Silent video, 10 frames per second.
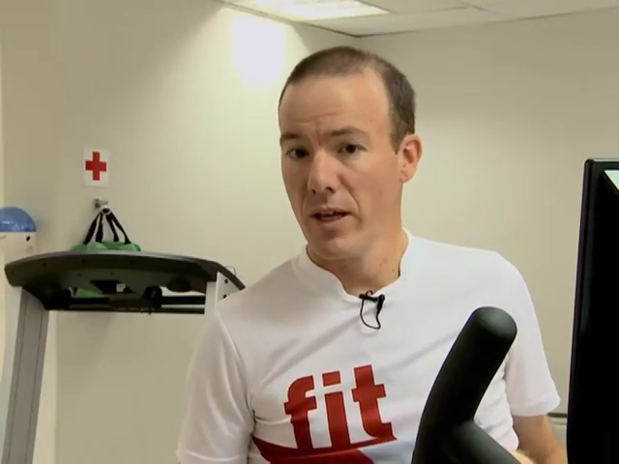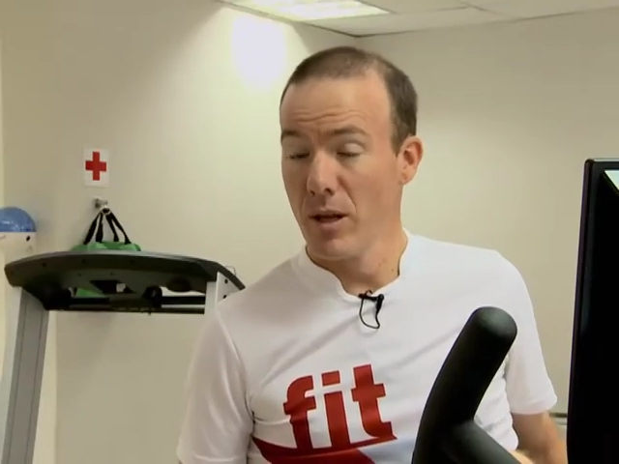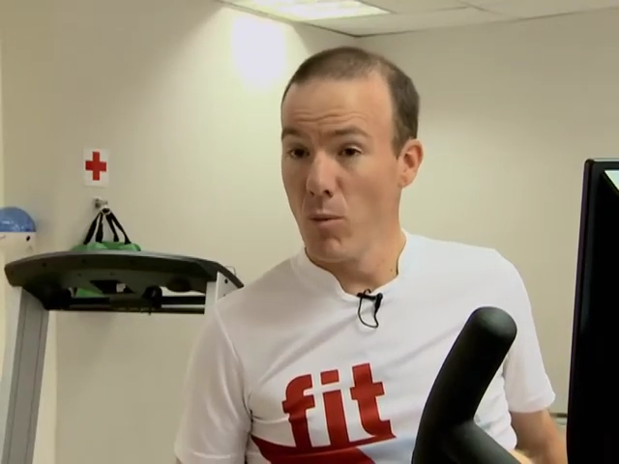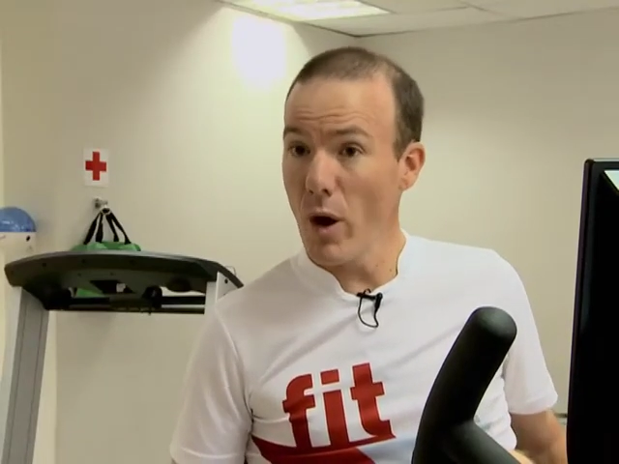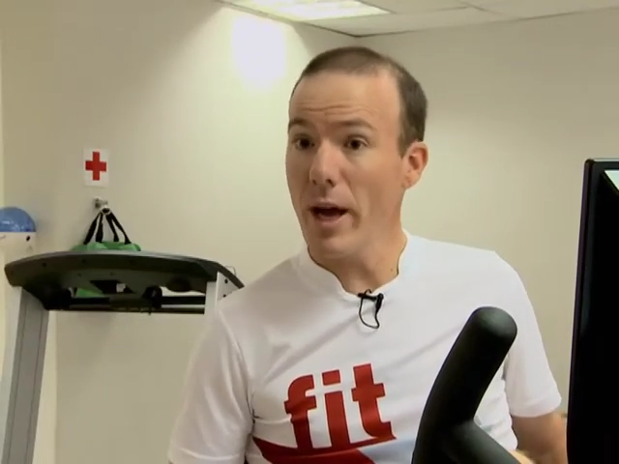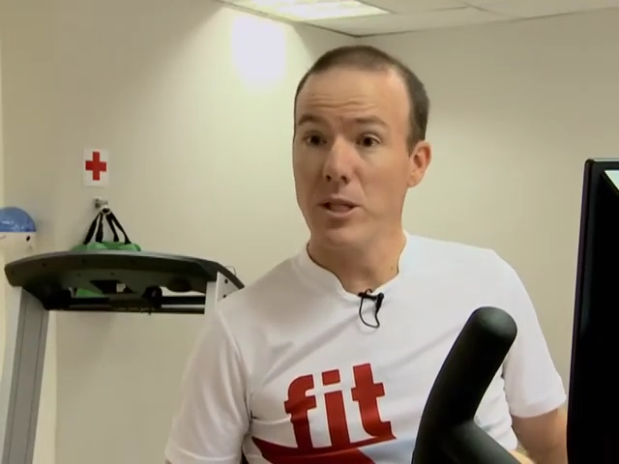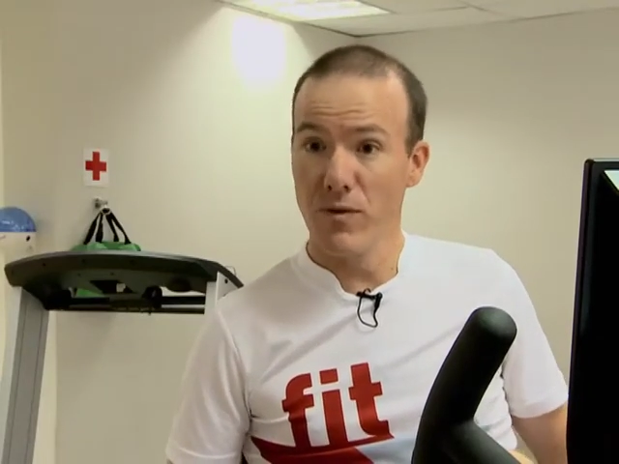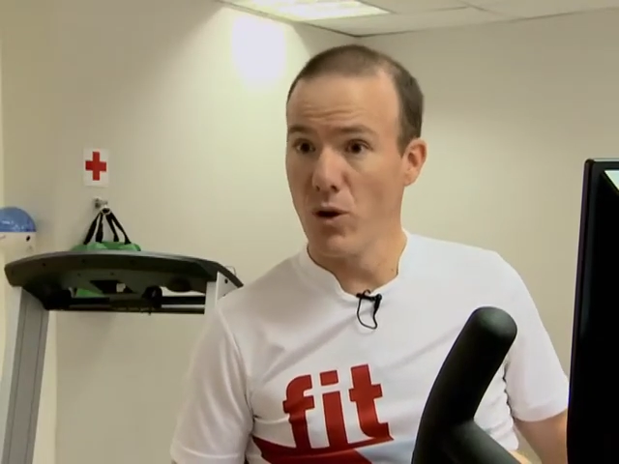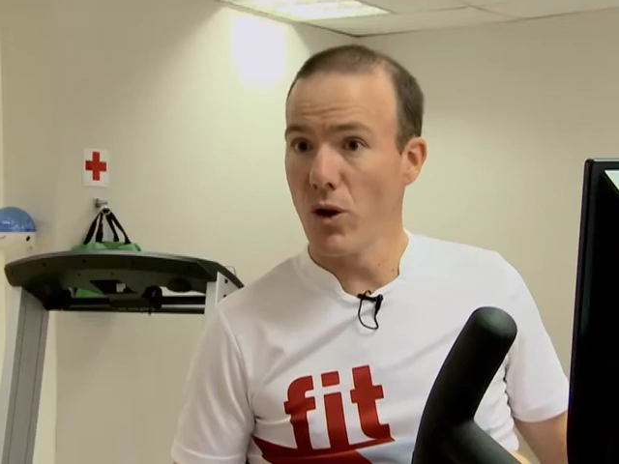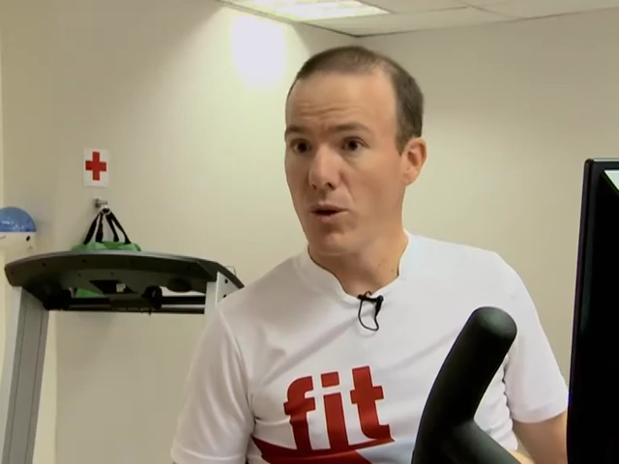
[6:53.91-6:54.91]
The more
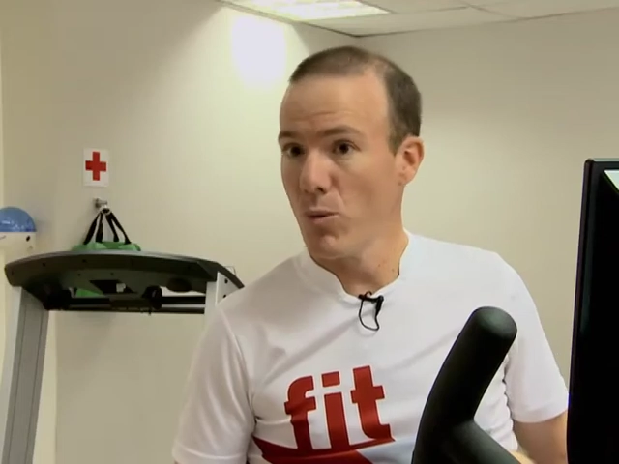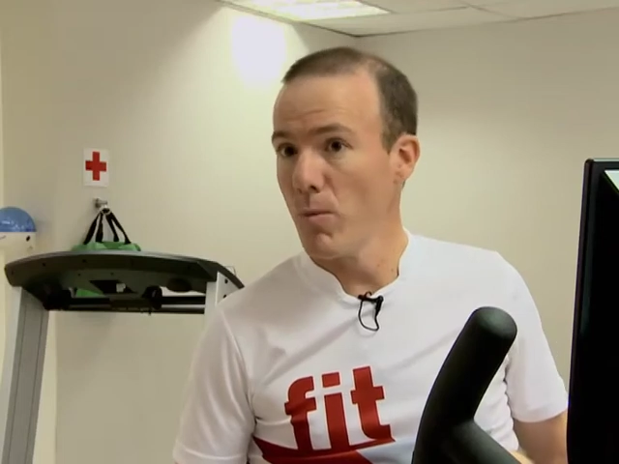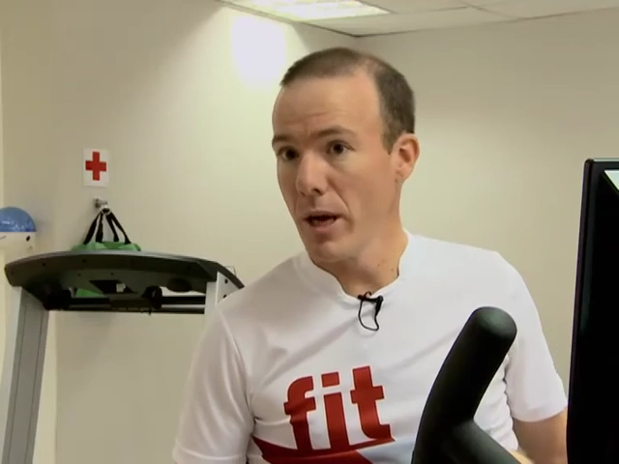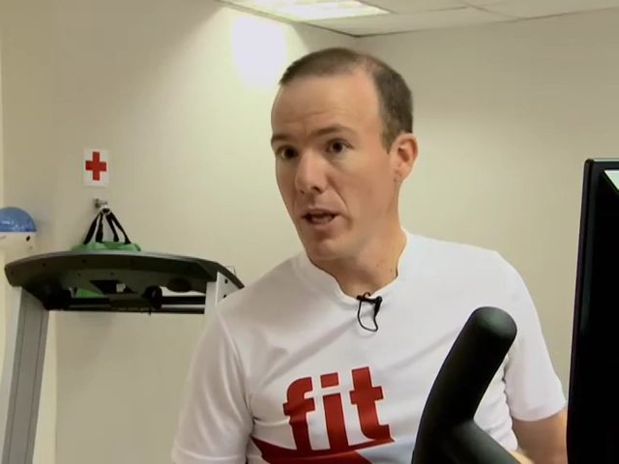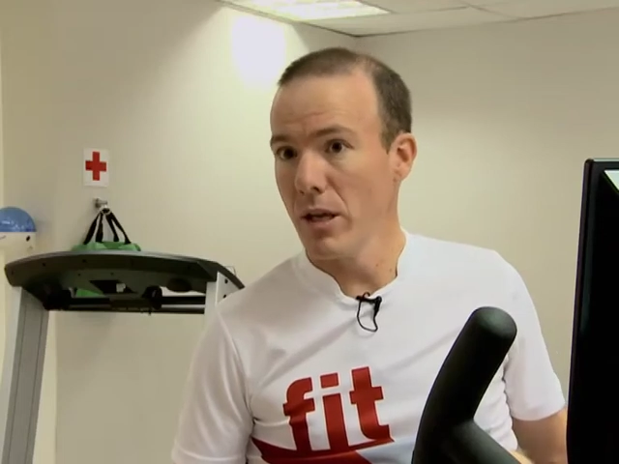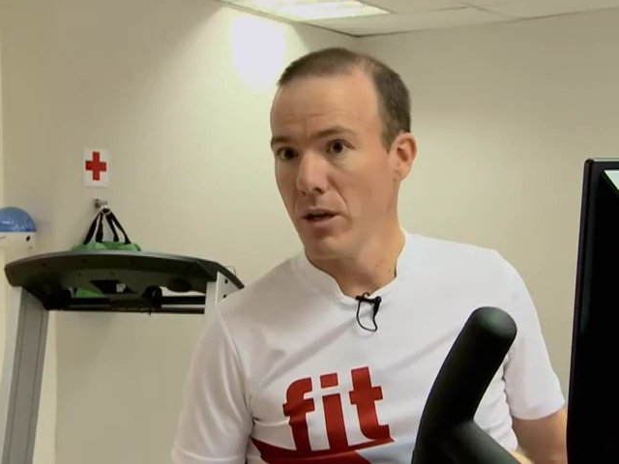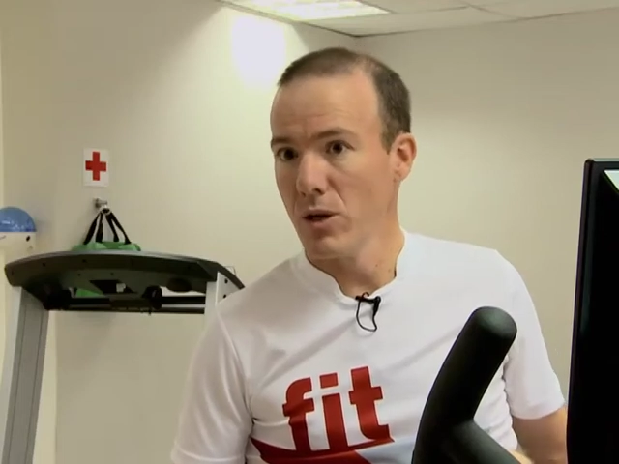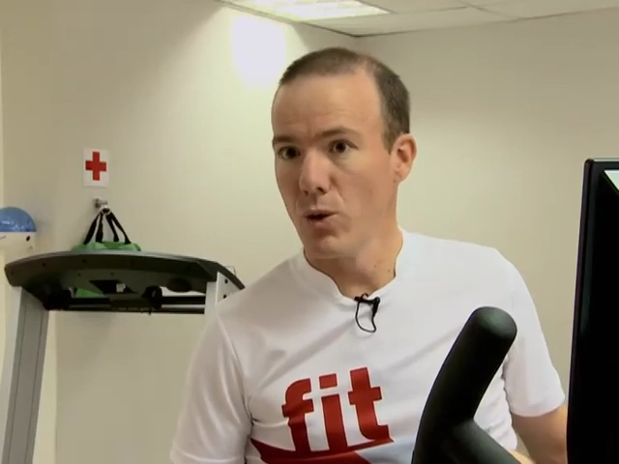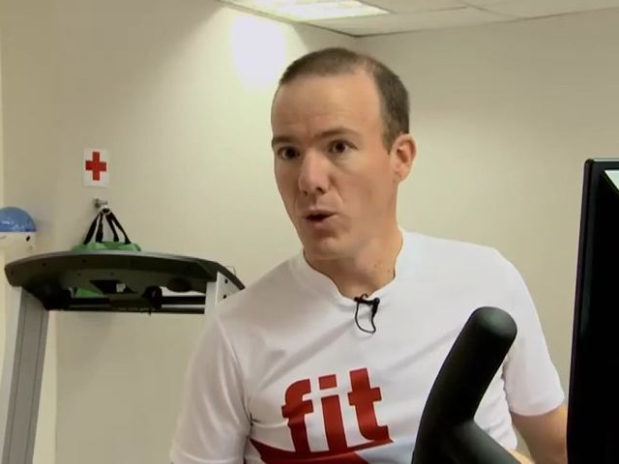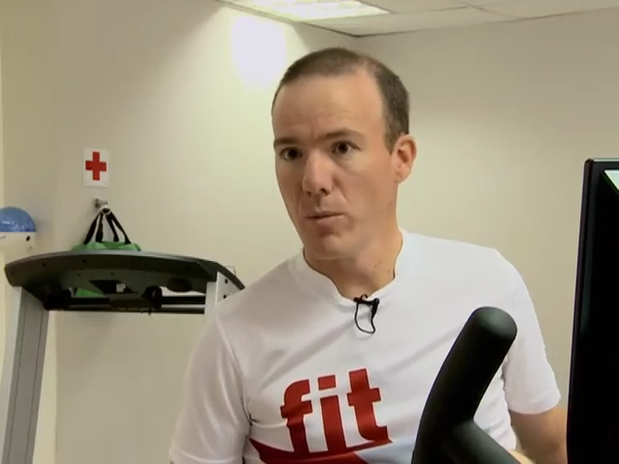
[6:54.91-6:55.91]
active you are, the more money
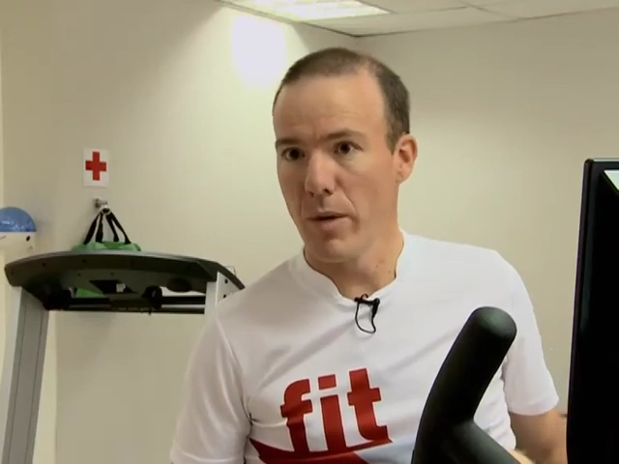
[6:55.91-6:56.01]
you earn